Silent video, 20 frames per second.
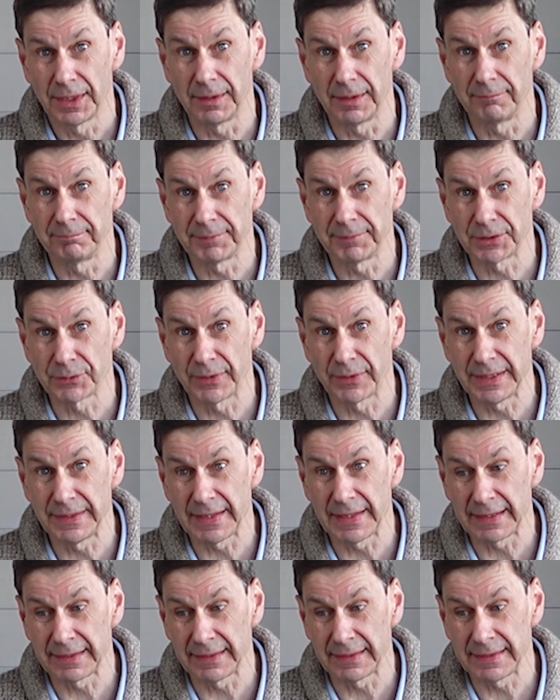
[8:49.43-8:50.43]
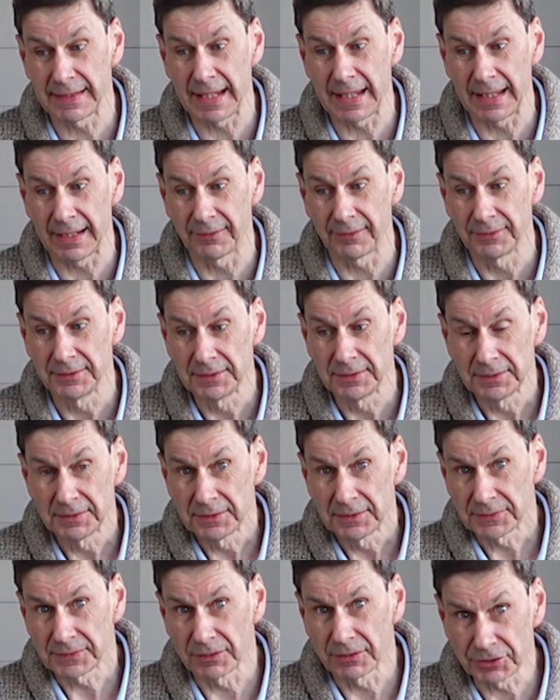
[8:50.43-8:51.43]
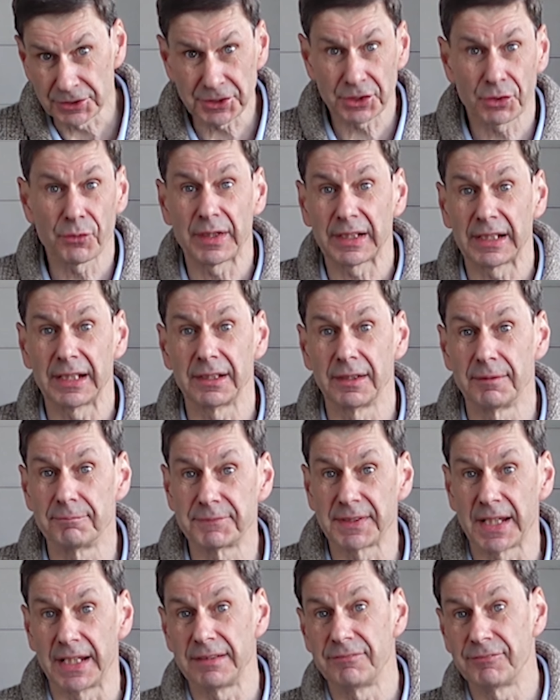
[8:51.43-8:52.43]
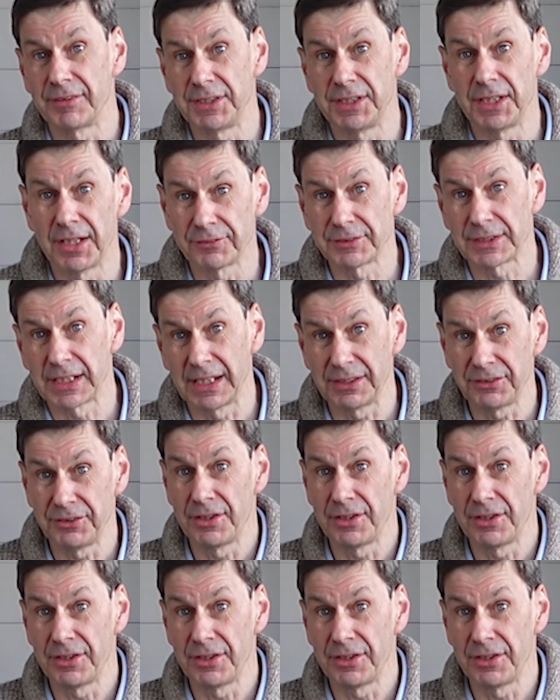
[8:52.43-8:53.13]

um, between then and now. So just a quick little update video to let